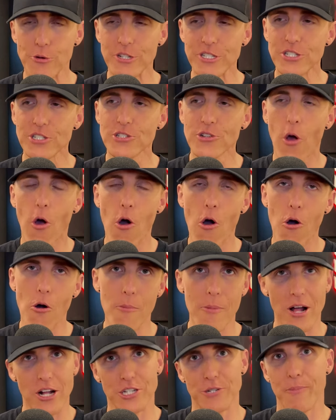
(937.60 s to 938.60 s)
is so
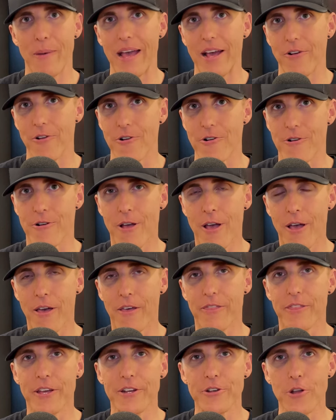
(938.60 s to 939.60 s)
much better
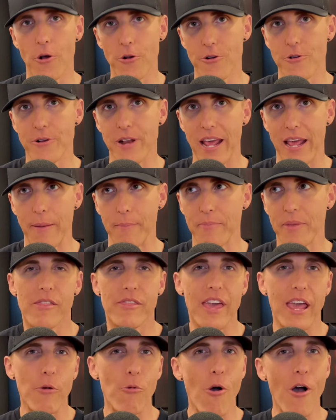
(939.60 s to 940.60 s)
than Notre Dame.
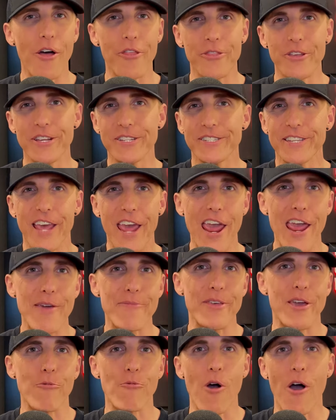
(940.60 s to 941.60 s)
They won this game.
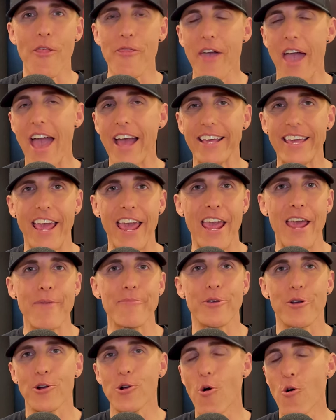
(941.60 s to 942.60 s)
They won that game.
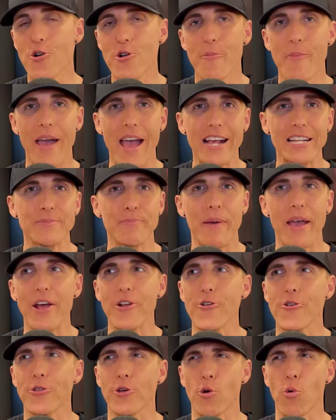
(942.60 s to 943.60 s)
Their quarterback's
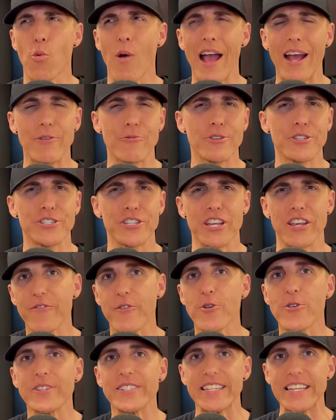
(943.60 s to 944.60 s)
better. Their wide
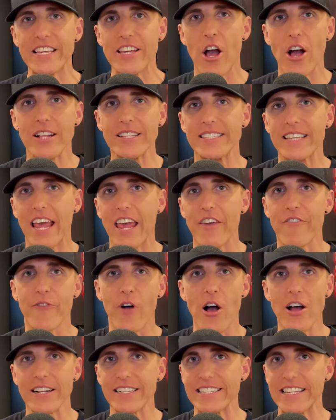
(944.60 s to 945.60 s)
receiver, Deontay
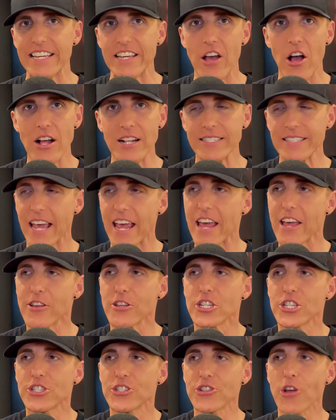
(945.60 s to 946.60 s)
Von Deontay,
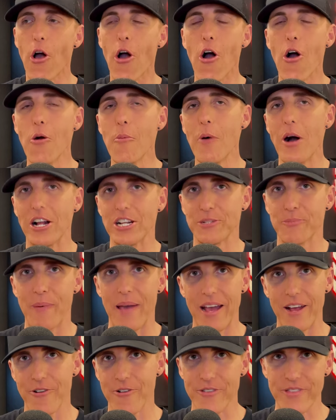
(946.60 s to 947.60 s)
so much
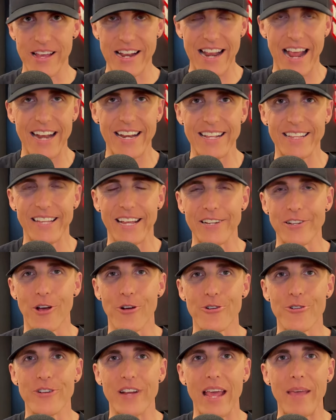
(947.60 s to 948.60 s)
better than anything
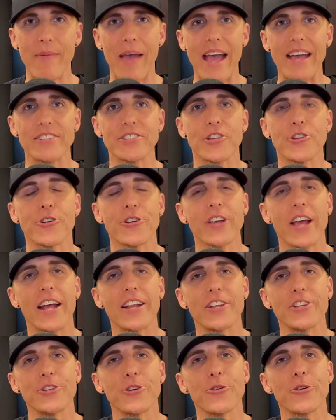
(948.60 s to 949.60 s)
Notre Dame has. And you're kind
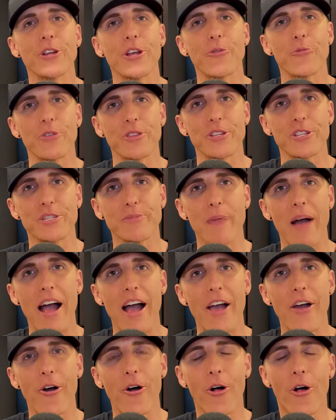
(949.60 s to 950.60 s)
of doing it with a
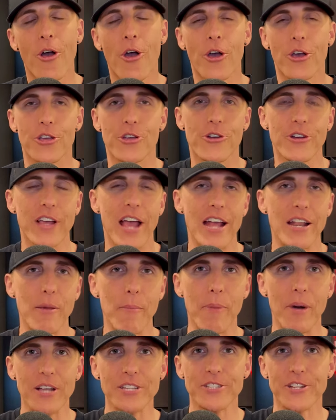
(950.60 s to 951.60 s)
smile. You're kind of
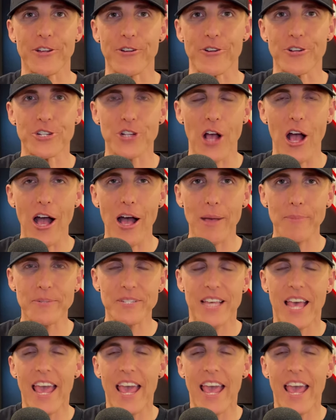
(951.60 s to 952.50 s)
busting your chops